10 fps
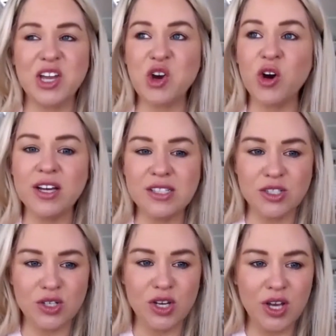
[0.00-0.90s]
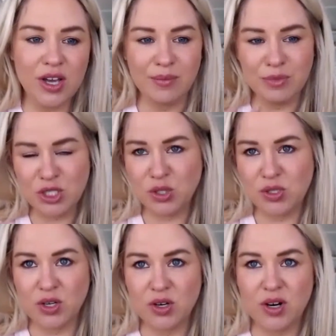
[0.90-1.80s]
Christ. I'm just
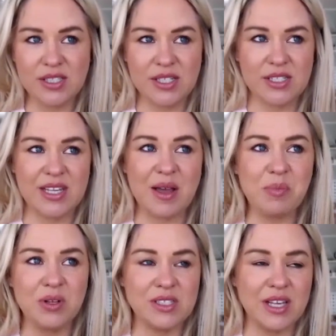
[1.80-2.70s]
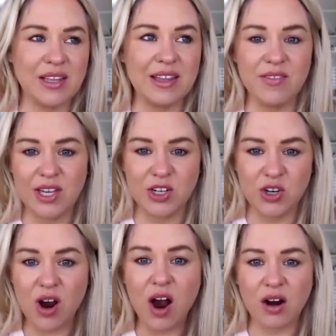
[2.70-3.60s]
using Christ as an example, is like living in
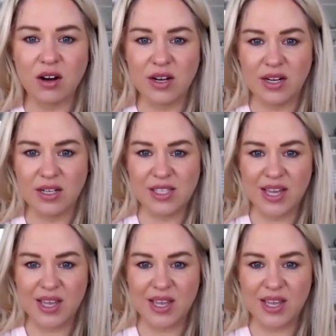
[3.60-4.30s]
your heart, and it like